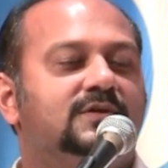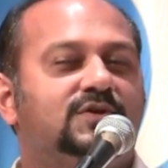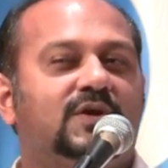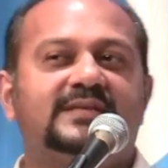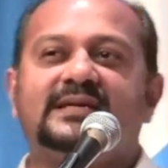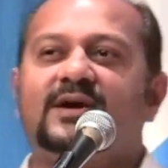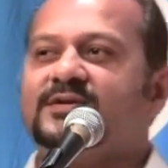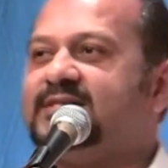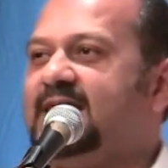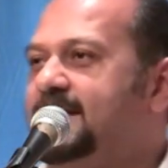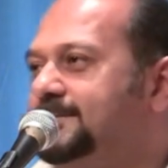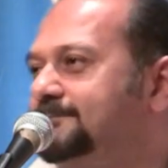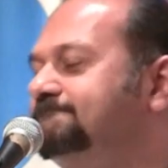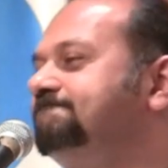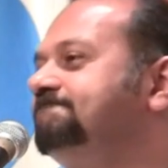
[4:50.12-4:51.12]
So as I was
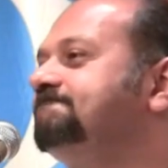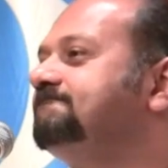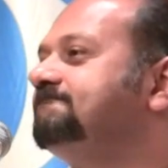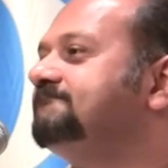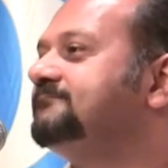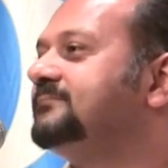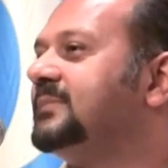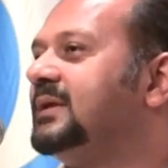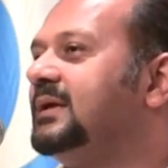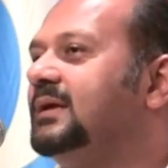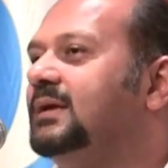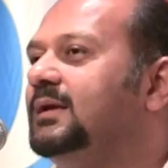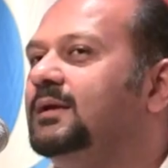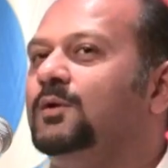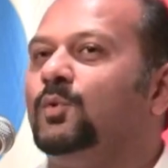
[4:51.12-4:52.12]
saying,
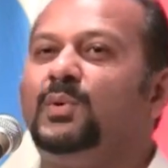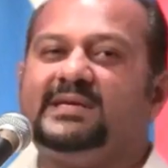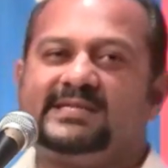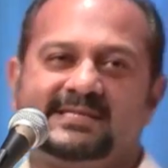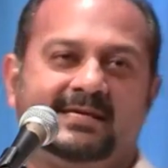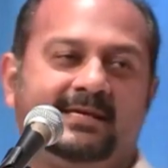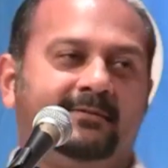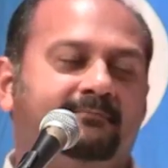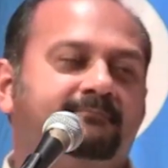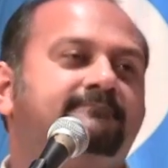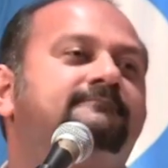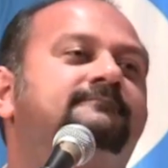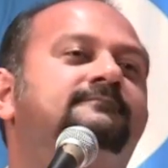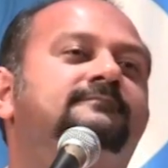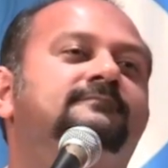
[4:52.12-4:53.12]
we see
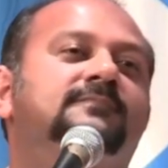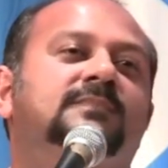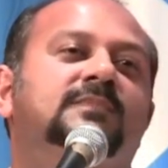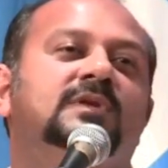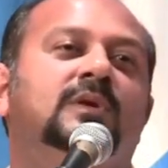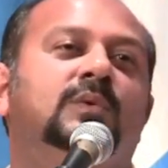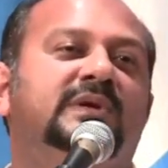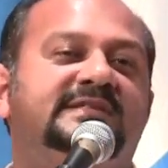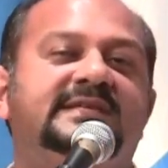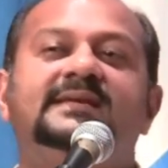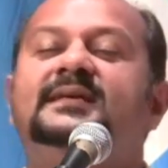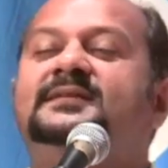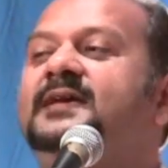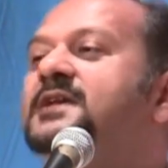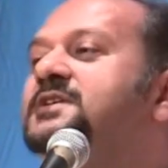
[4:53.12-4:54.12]

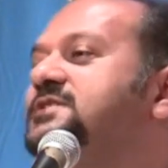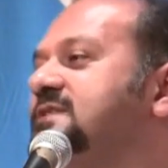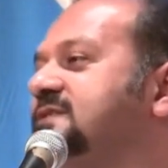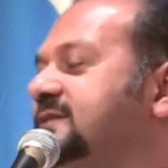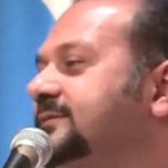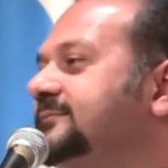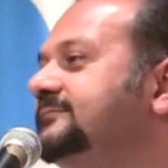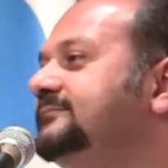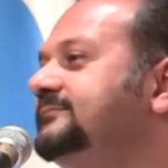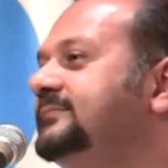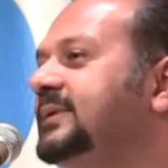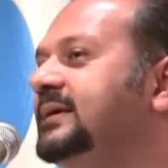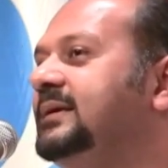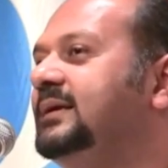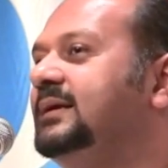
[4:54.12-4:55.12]
the changes.
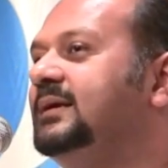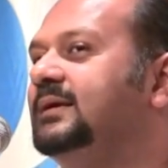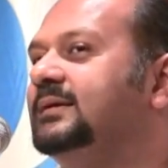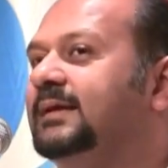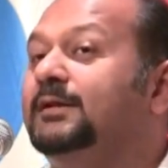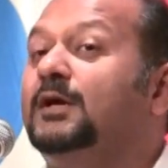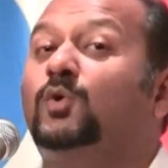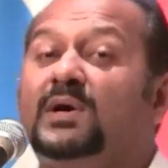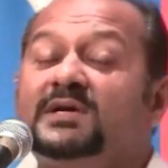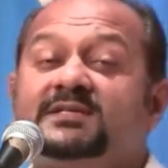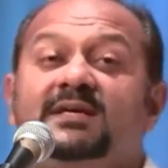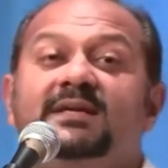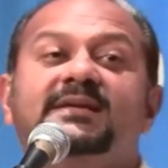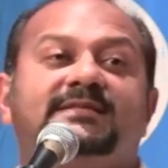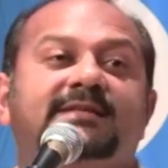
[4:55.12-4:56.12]
Now the
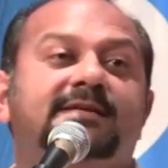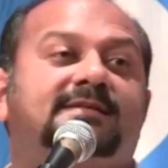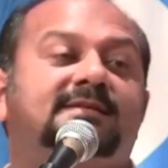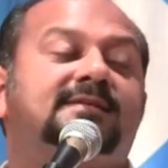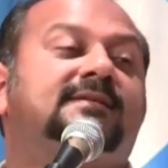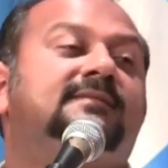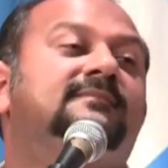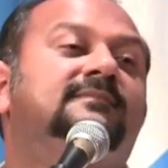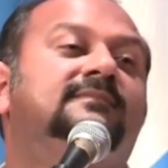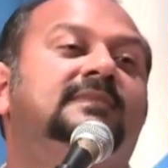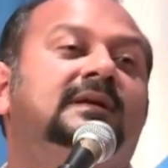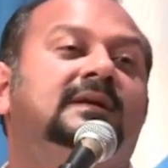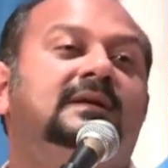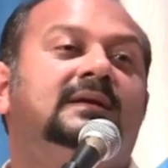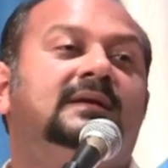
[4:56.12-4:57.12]
question is this:
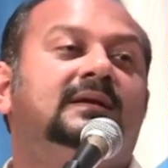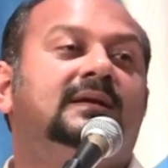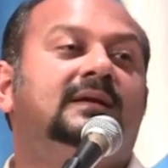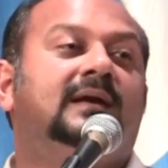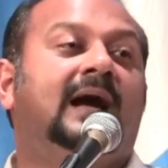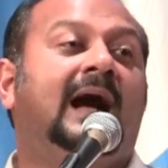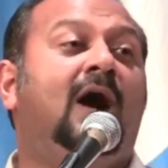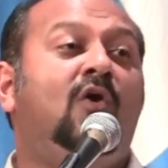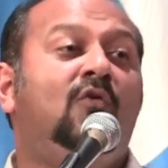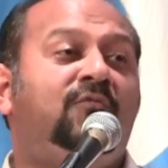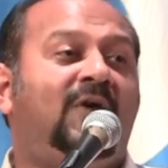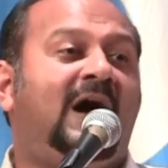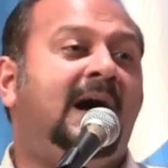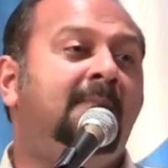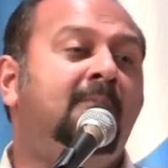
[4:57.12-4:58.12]

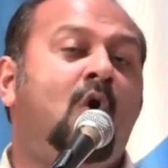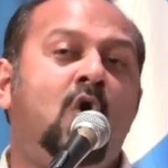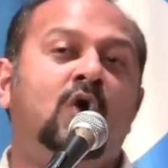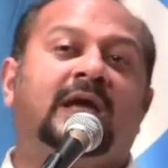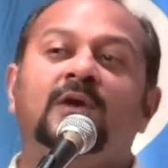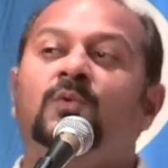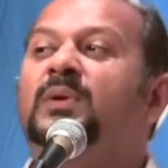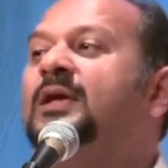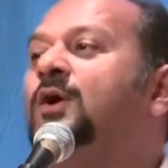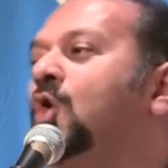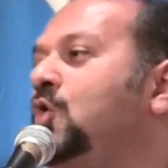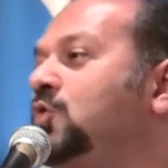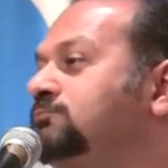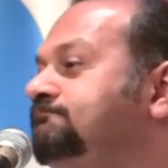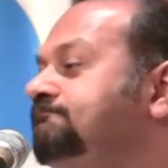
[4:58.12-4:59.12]
how far more can we
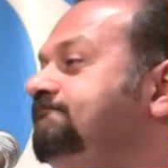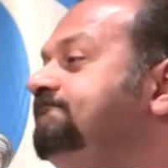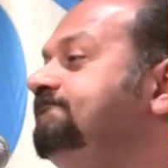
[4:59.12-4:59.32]
go?